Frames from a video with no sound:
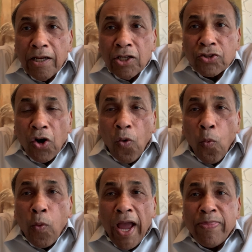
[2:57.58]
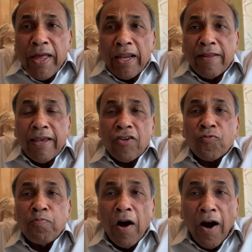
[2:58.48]
So when there is a
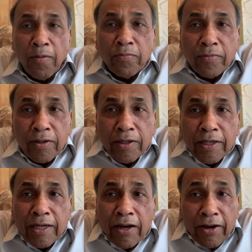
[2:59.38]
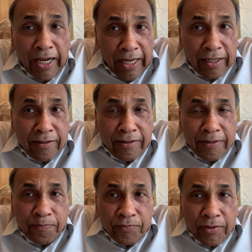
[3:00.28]
sperm released,
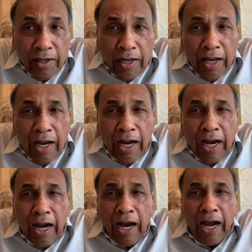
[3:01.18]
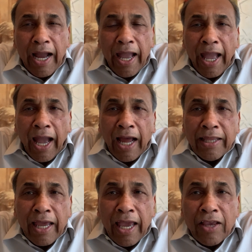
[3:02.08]
and
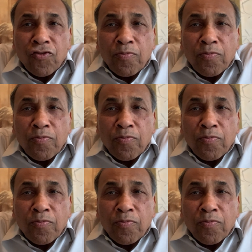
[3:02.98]
a